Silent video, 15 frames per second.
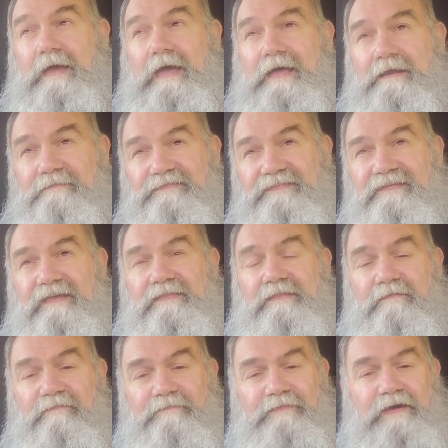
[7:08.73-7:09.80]
And I've seen
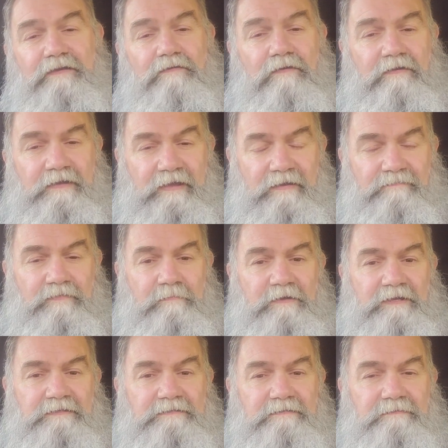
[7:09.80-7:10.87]
the federal
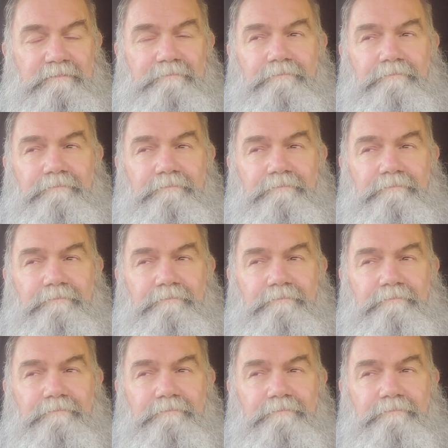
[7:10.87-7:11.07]
government,